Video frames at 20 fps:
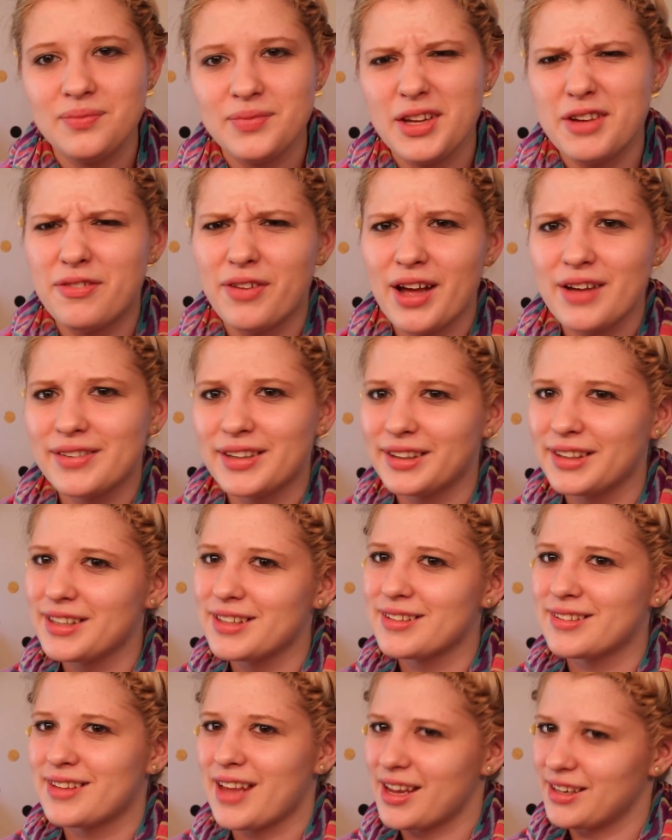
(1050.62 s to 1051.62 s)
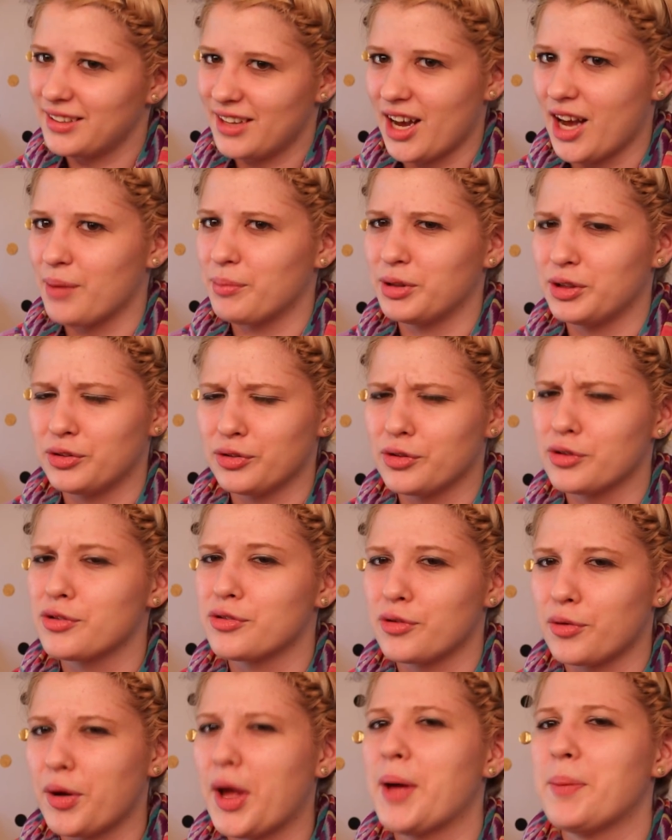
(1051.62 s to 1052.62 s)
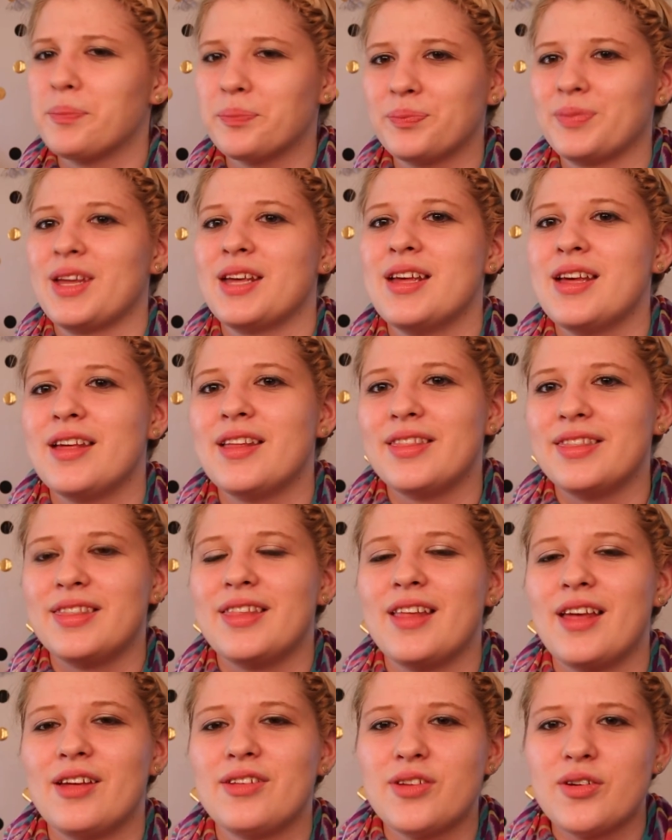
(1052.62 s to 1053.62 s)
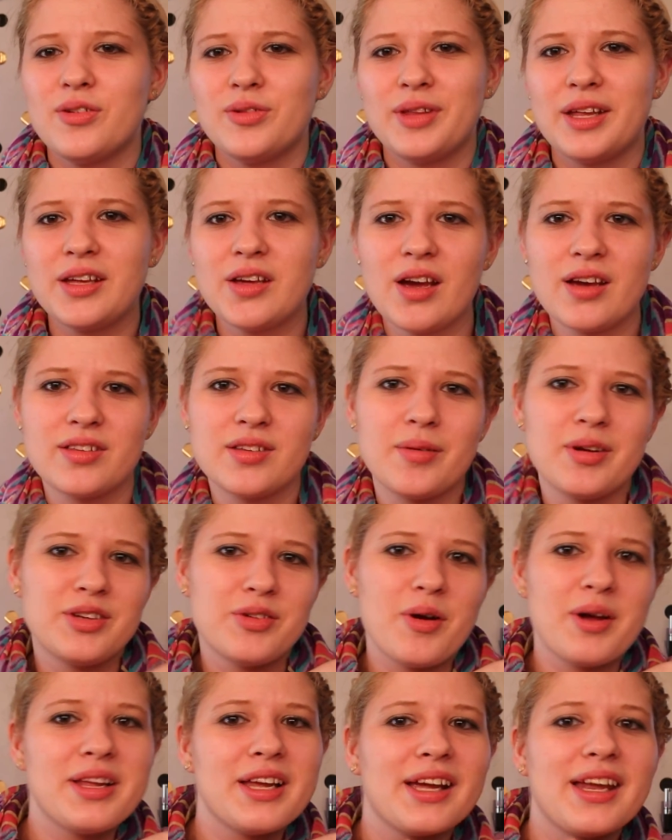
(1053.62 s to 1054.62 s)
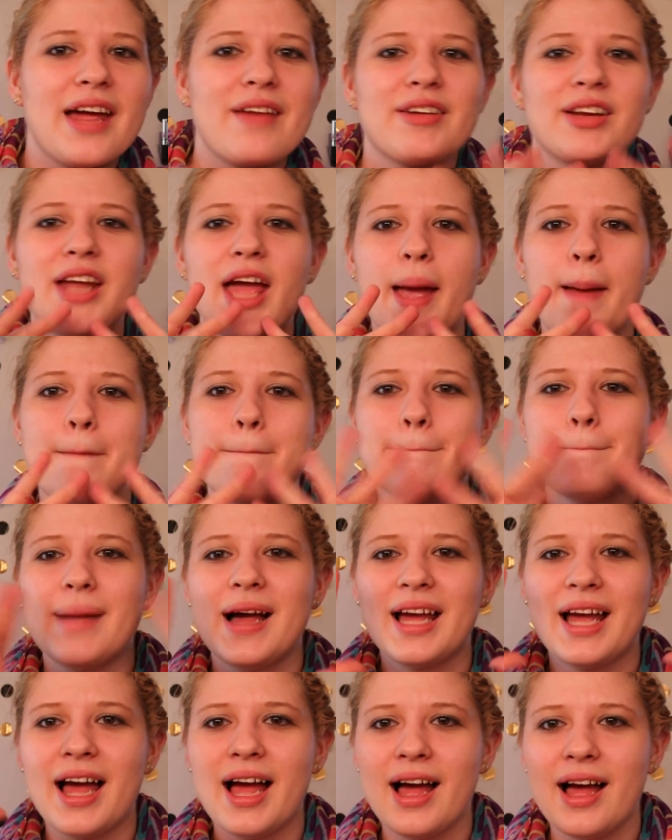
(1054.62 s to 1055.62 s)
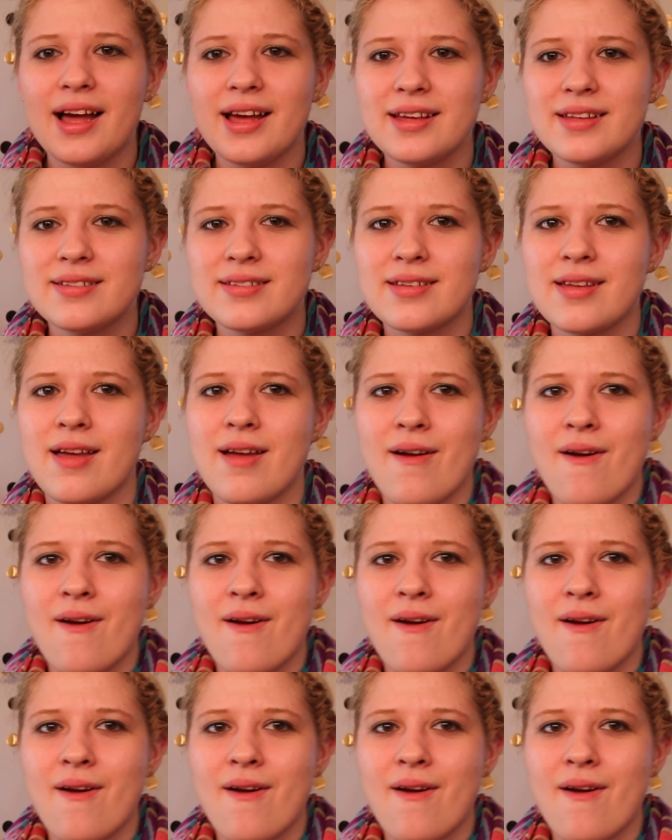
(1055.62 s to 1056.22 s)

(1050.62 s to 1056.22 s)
If I have at least 10 commenters. Okay. So thank you guys so much for watching and have a good day. Bye guys.